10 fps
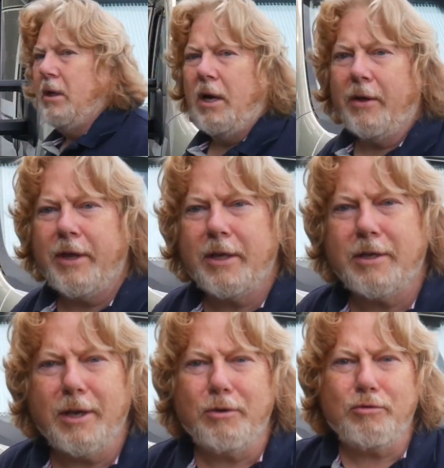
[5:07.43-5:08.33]
I think
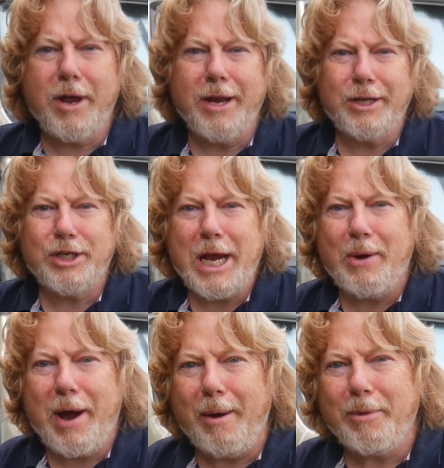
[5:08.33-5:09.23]
it's going to really
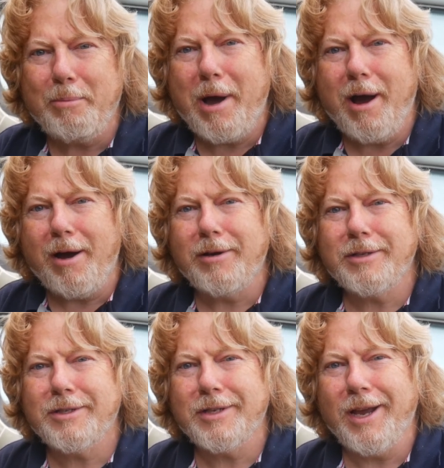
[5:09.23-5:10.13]
show up the
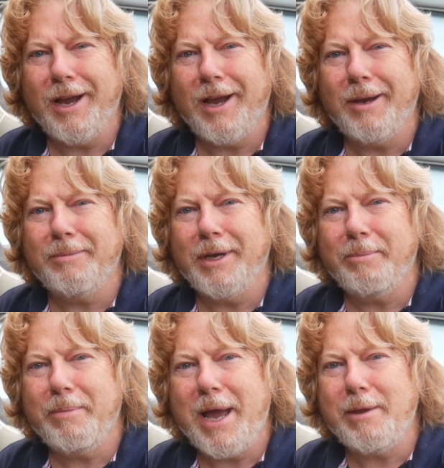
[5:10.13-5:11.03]
marks,
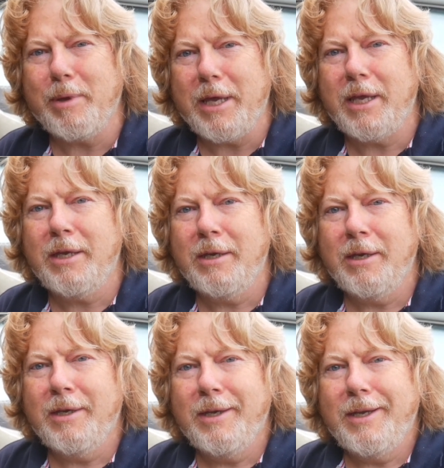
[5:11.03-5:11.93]
and maybe
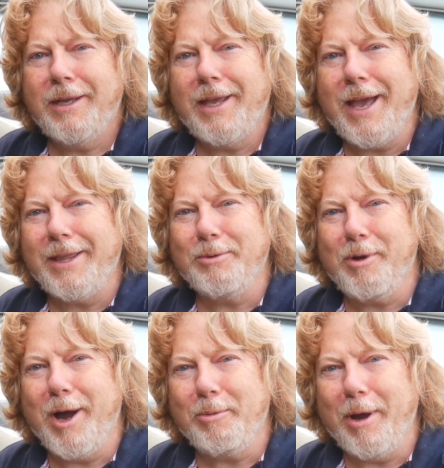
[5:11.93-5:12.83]
getting the
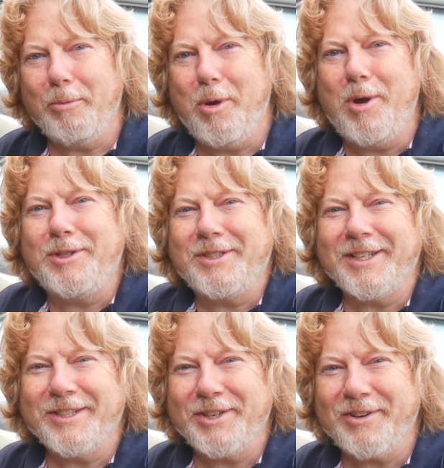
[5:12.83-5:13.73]
white one wasn't
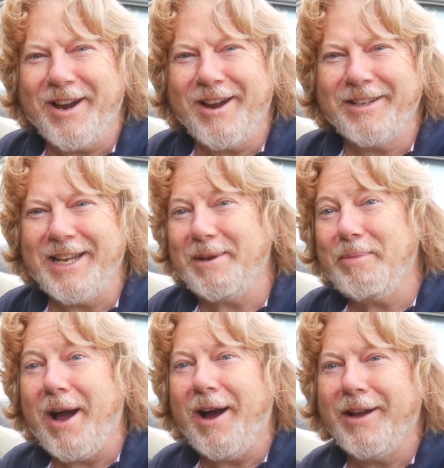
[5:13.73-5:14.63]
such a great idea,
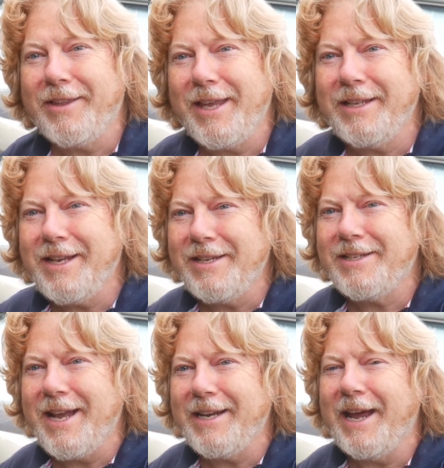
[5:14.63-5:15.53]
but I think it does
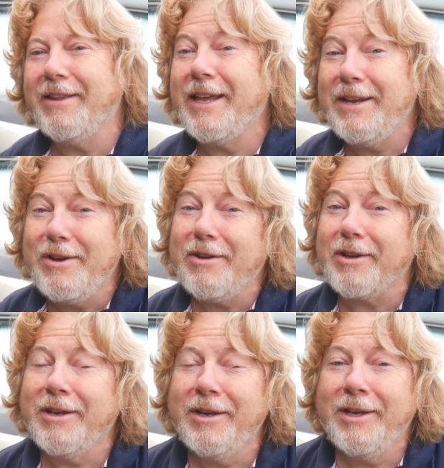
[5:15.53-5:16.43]
stand out and they
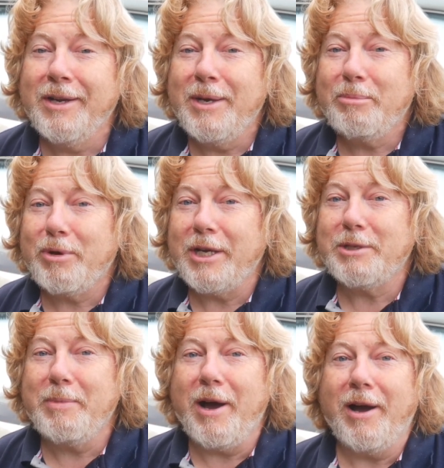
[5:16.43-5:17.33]
look pretty
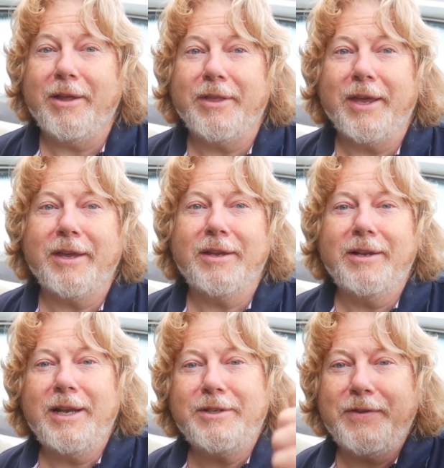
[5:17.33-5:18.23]
smart, I think.
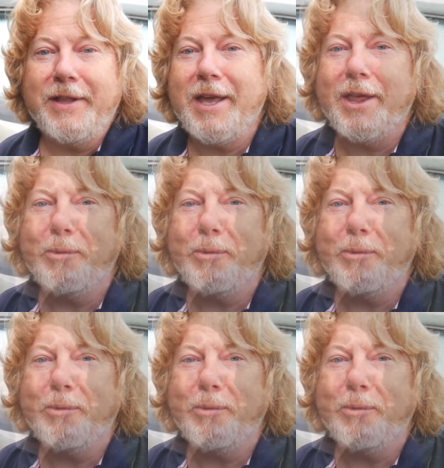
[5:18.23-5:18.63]
Let's fit the other